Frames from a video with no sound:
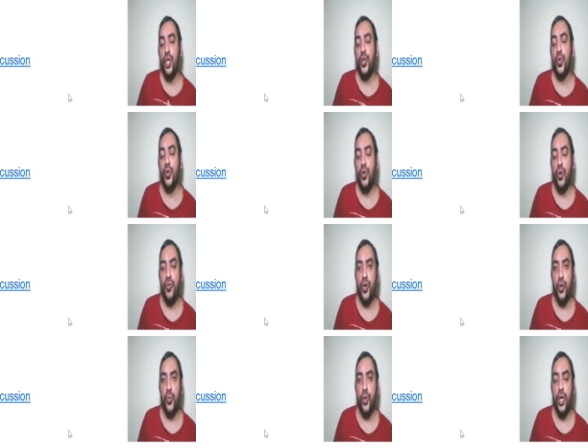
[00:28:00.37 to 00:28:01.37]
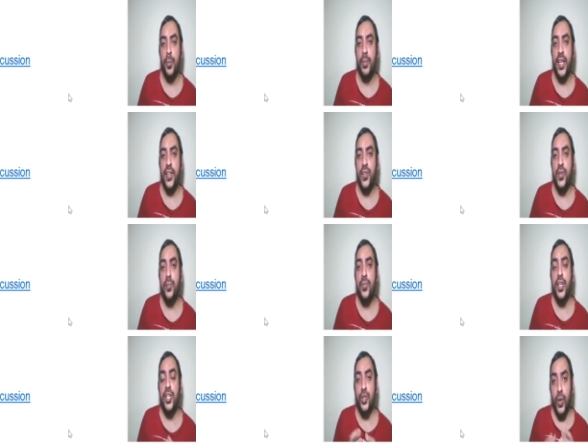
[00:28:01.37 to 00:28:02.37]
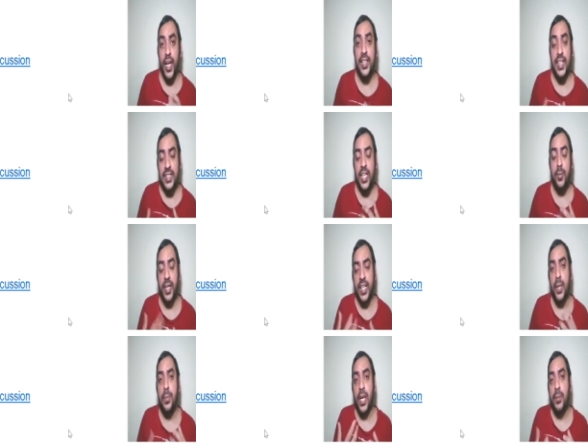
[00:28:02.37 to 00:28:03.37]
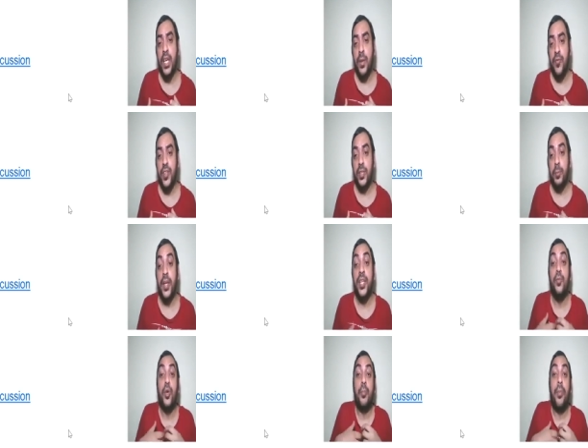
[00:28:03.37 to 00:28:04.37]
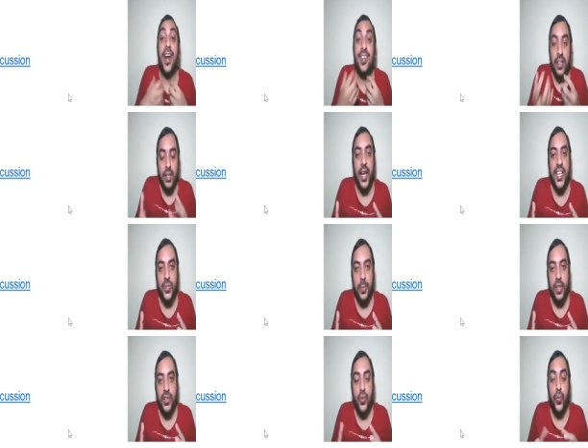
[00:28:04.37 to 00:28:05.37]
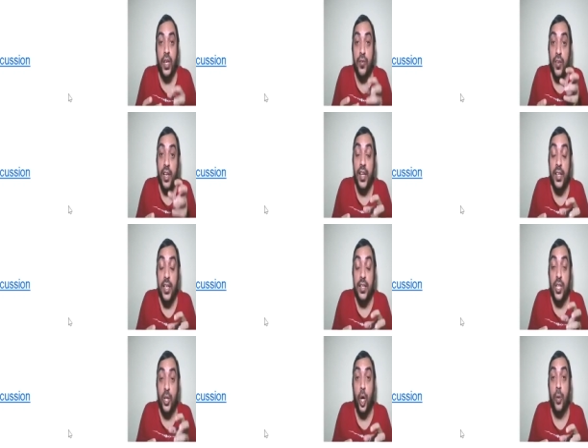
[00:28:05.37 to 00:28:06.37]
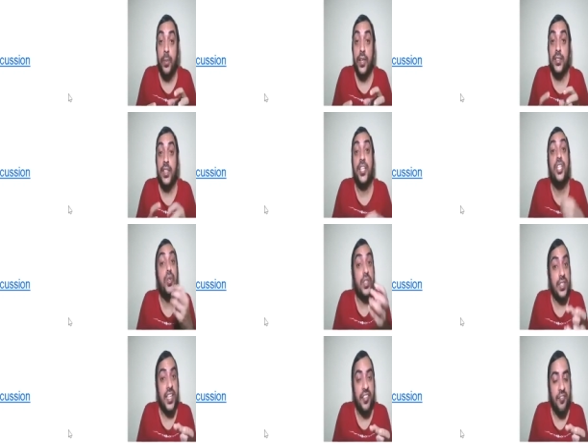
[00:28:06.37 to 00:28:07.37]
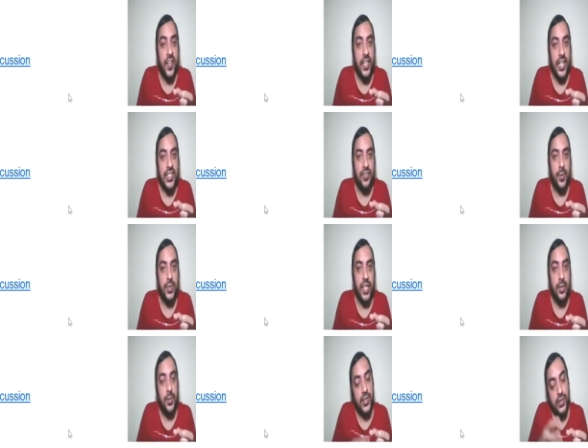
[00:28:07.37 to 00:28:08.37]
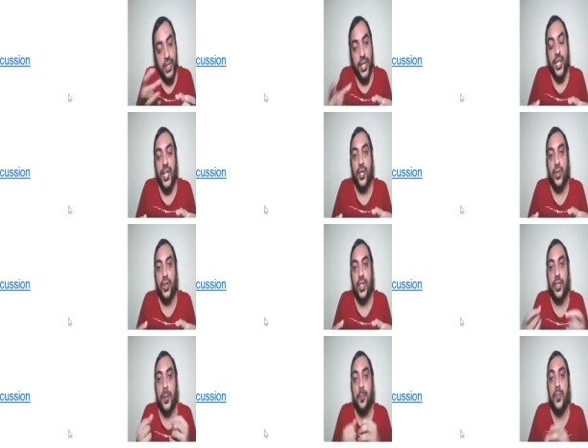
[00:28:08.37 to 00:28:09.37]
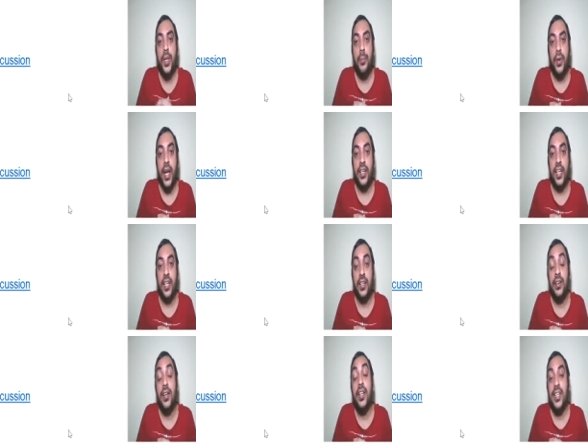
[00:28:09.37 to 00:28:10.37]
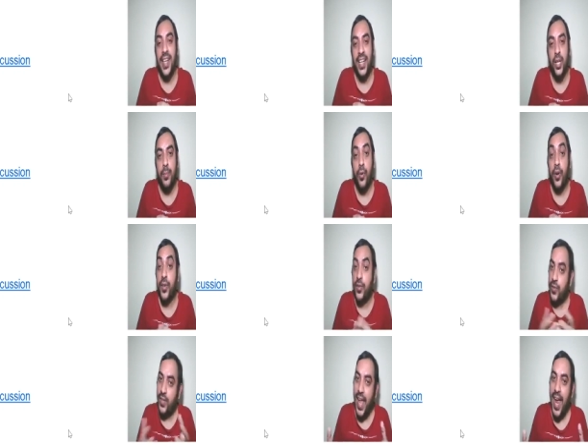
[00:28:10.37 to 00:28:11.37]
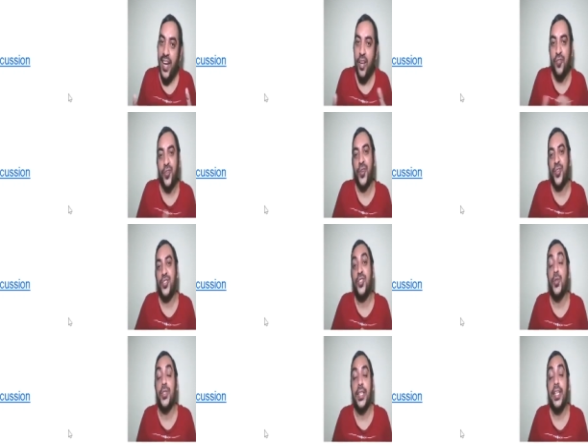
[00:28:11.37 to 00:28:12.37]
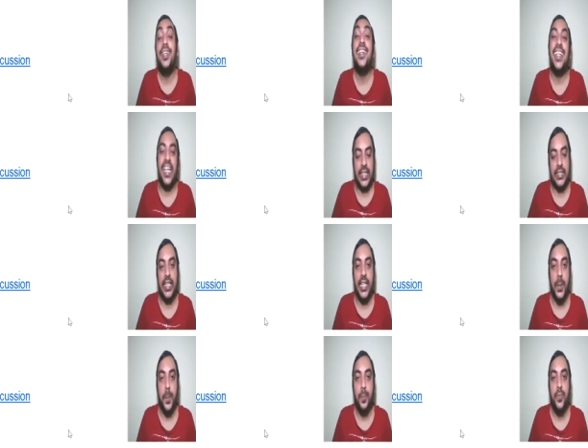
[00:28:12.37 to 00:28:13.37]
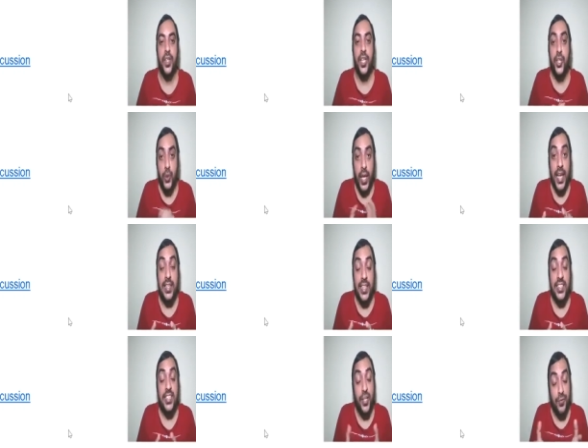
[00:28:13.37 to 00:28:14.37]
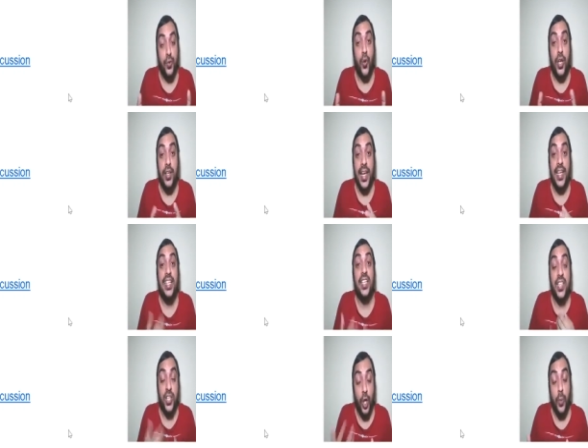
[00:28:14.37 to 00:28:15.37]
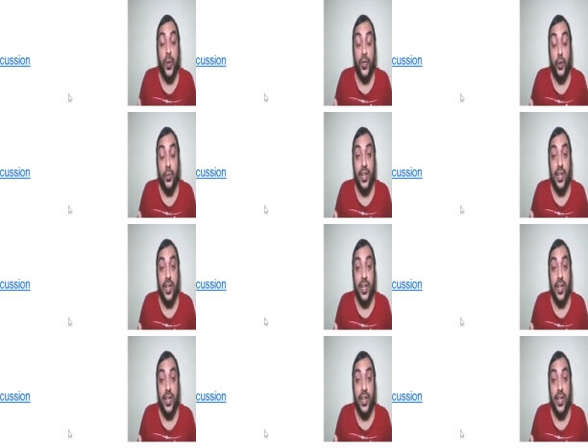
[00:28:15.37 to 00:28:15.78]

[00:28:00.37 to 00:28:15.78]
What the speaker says: go for more updates. So like this, I'll be keep coming up with many more practical aspects where we're linking the topics in your CA final SFM syllabus into the practical data points, and of course using Excel. So like this, if you want any other topic to be